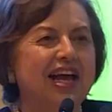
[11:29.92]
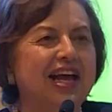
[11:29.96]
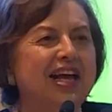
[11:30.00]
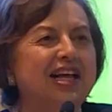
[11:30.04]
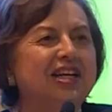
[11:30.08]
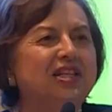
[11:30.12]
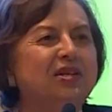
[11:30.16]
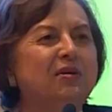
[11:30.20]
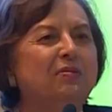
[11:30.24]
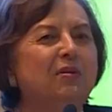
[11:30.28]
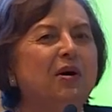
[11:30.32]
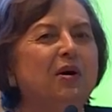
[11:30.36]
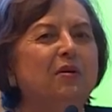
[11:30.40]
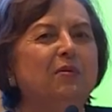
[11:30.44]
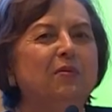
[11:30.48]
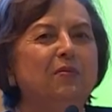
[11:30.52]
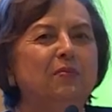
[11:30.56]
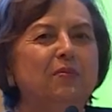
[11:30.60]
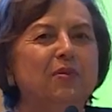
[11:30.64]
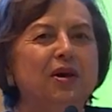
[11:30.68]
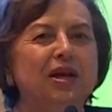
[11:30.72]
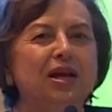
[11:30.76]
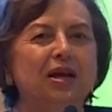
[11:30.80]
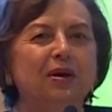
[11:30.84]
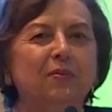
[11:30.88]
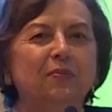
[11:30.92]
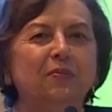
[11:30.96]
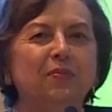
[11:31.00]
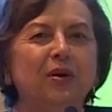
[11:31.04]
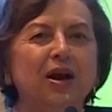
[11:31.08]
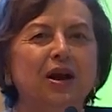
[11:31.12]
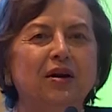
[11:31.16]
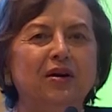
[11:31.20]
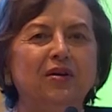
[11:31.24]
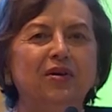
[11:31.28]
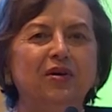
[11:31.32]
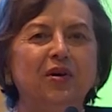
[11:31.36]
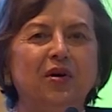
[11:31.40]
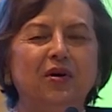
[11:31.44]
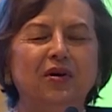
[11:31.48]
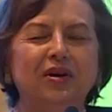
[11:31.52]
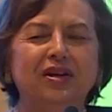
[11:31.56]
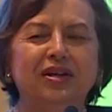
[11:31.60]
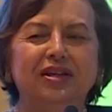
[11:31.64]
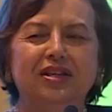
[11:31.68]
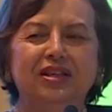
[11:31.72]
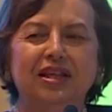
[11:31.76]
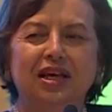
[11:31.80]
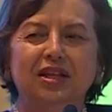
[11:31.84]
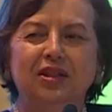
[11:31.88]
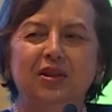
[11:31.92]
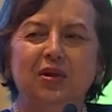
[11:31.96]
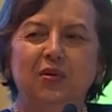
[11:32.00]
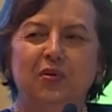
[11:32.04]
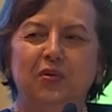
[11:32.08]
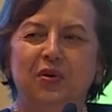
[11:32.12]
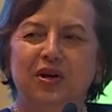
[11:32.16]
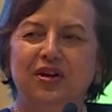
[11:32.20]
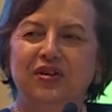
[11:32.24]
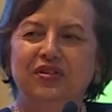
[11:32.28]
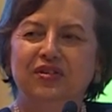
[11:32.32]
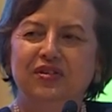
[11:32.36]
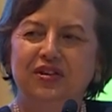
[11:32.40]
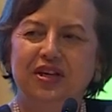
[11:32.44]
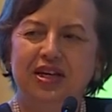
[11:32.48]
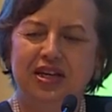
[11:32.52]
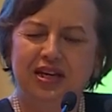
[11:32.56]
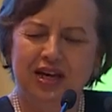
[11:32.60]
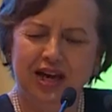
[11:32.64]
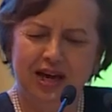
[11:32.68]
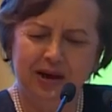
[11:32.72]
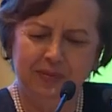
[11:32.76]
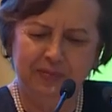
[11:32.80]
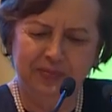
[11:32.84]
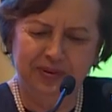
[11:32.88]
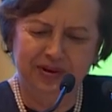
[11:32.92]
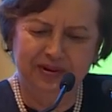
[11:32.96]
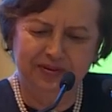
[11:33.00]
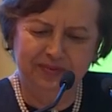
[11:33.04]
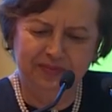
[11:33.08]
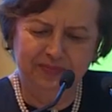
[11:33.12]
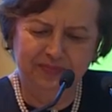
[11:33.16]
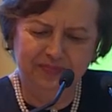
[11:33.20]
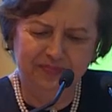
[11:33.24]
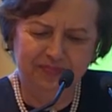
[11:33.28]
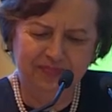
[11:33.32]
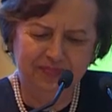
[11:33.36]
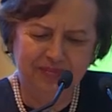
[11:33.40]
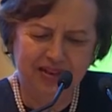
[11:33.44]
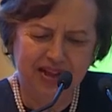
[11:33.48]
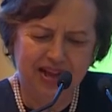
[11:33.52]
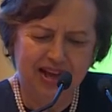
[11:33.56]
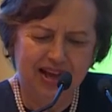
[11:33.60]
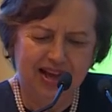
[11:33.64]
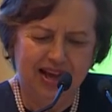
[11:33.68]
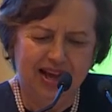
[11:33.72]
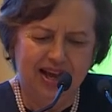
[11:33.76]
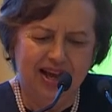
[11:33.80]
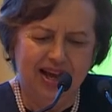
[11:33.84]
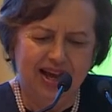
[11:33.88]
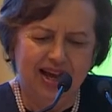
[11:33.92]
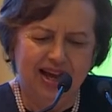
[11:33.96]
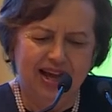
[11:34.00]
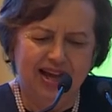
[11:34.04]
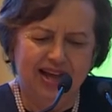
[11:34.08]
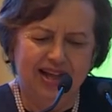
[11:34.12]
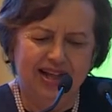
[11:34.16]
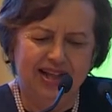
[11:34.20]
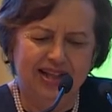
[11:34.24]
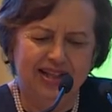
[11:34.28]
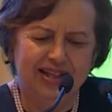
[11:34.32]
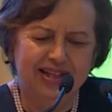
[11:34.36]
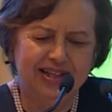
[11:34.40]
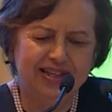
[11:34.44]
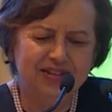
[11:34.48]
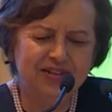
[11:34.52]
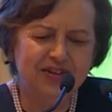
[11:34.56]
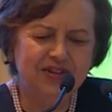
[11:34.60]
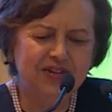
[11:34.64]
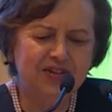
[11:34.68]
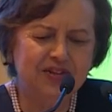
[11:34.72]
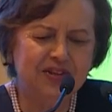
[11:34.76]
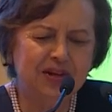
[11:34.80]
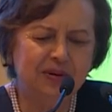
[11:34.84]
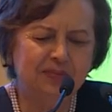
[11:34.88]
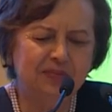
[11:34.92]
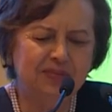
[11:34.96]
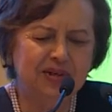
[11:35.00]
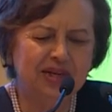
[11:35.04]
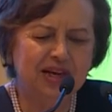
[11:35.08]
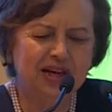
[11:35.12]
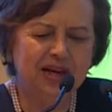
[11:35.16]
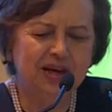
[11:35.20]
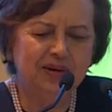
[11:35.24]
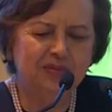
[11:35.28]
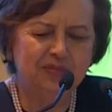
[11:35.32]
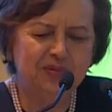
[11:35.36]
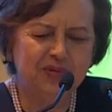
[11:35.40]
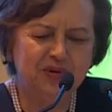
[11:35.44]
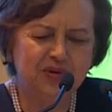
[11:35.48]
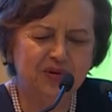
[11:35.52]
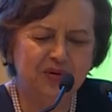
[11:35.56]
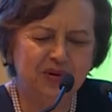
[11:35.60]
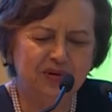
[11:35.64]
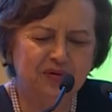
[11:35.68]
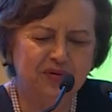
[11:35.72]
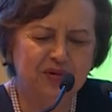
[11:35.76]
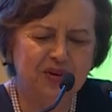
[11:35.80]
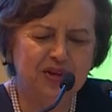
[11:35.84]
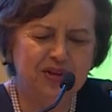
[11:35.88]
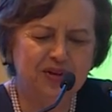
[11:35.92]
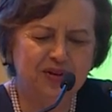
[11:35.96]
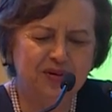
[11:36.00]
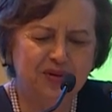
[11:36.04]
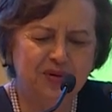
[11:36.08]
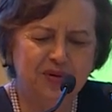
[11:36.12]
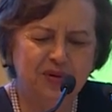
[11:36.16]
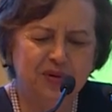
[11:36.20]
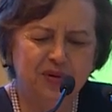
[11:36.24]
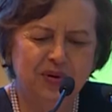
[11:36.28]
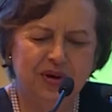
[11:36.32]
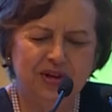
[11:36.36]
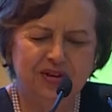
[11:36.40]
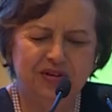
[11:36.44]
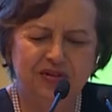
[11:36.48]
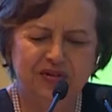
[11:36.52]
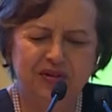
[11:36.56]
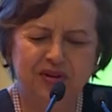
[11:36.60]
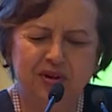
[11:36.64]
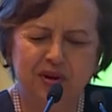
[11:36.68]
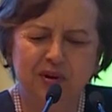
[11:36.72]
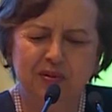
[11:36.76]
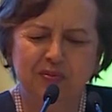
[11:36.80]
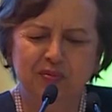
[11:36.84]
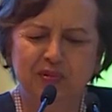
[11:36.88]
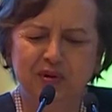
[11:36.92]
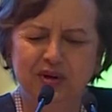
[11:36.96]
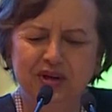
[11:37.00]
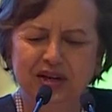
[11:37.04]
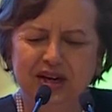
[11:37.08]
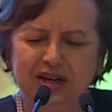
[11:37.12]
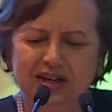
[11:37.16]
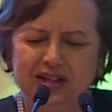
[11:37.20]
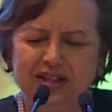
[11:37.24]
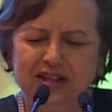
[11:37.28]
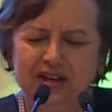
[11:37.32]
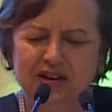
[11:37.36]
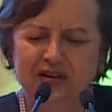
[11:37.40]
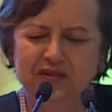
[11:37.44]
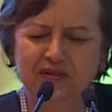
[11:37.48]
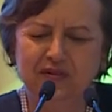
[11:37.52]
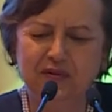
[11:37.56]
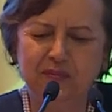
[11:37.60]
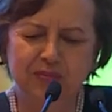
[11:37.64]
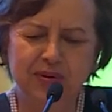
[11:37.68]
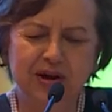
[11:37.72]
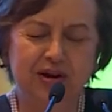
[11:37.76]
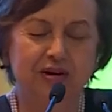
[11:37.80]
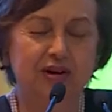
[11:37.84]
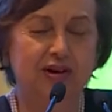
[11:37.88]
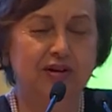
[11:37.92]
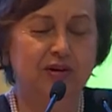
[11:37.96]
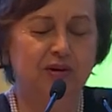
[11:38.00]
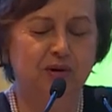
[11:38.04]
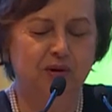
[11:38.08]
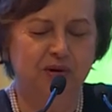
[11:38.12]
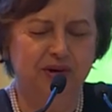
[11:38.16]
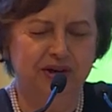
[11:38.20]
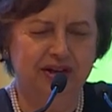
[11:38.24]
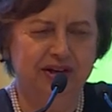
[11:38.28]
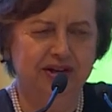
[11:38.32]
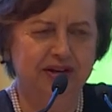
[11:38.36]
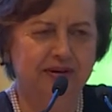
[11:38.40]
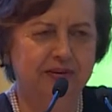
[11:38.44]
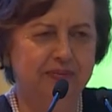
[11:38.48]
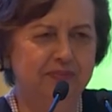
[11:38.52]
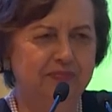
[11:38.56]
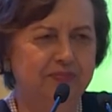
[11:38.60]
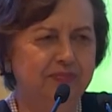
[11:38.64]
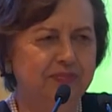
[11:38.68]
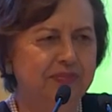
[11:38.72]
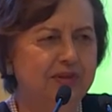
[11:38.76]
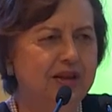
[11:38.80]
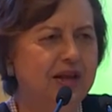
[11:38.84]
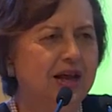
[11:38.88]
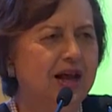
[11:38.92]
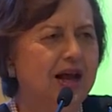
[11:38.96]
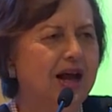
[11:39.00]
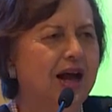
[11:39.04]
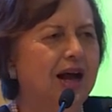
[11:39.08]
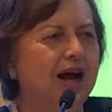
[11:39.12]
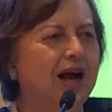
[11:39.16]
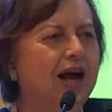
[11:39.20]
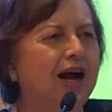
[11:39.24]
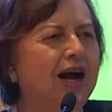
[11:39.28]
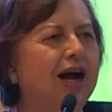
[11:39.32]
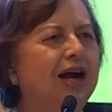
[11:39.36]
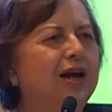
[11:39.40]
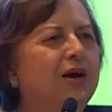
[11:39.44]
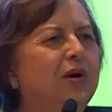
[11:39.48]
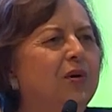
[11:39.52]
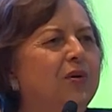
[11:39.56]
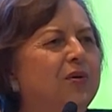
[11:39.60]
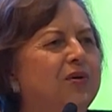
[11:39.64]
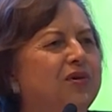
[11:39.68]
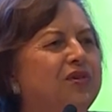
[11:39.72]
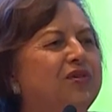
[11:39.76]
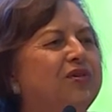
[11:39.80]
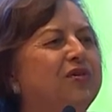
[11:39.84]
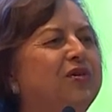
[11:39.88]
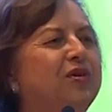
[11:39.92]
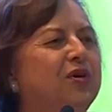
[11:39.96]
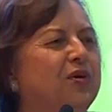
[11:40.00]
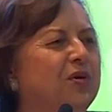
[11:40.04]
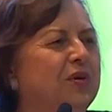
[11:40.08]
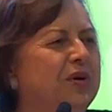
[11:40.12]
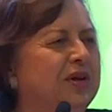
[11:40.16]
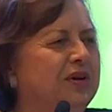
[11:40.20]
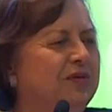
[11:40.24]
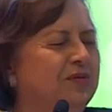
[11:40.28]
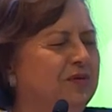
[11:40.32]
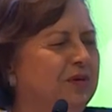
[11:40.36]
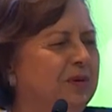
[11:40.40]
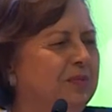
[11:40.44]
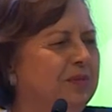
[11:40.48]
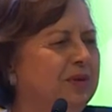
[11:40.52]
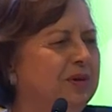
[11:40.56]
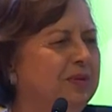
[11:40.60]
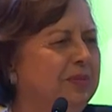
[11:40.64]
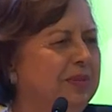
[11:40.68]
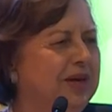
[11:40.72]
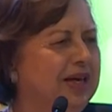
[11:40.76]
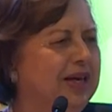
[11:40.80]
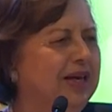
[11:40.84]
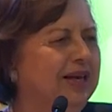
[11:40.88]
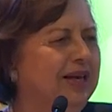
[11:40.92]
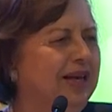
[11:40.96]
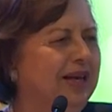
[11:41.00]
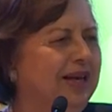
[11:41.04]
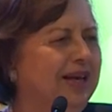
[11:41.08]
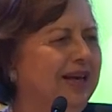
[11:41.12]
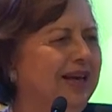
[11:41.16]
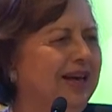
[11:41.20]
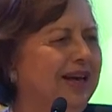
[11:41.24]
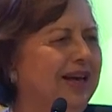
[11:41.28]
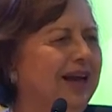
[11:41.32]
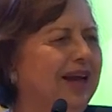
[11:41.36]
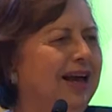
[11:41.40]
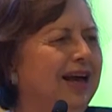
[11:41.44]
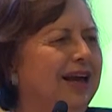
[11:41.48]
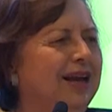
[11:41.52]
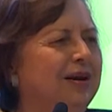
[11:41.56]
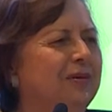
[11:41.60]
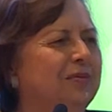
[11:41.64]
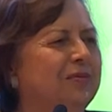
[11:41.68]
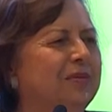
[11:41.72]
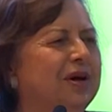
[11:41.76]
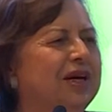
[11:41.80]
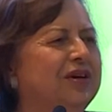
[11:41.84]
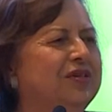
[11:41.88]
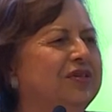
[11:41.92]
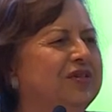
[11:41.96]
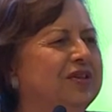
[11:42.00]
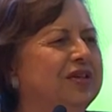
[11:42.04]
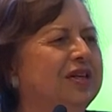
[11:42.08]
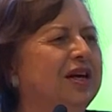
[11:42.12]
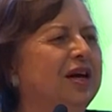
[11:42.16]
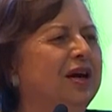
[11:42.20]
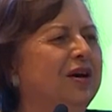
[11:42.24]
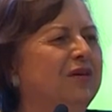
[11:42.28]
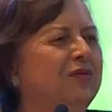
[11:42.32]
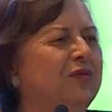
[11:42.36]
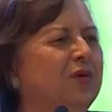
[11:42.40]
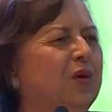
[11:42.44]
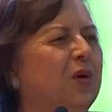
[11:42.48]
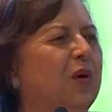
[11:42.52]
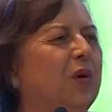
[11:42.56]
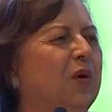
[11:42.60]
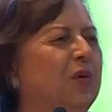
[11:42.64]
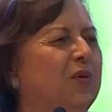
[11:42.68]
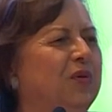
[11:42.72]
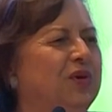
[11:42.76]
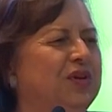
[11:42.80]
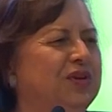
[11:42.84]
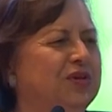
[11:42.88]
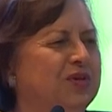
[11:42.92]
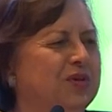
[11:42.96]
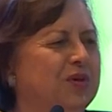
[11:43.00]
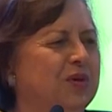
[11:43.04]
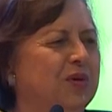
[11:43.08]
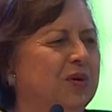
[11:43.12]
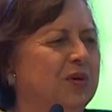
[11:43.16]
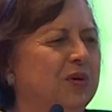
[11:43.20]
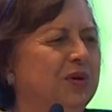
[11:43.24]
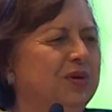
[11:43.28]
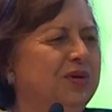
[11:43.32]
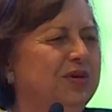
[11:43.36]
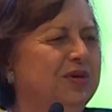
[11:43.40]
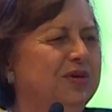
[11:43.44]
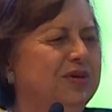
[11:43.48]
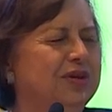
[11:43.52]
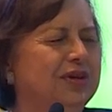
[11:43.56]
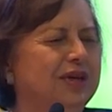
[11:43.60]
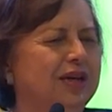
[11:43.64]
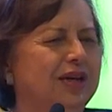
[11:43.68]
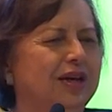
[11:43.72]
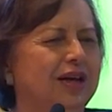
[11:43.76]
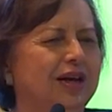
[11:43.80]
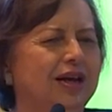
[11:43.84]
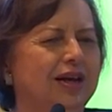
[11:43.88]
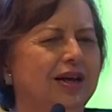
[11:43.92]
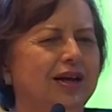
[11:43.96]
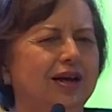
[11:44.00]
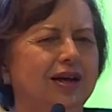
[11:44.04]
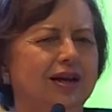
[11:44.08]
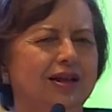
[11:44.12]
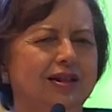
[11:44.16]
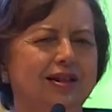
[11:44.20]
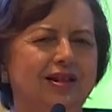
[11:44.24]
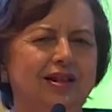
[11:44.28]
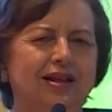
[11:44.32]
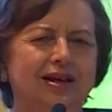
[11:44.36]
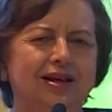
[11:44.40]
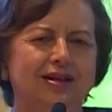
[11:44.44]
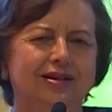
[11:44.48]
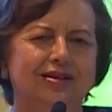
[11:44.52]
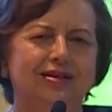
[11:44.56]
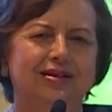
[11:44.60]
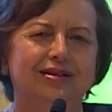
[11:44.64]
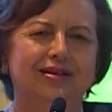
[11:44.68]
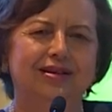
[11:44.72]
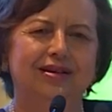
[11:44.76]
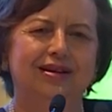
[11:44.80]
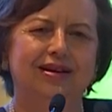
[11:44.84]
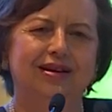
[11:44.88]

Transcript: It's about being paranoid that the worst can happen. This is sometimes referred to as productive paranoia. I always knew it from the beginning, and my staff always thought that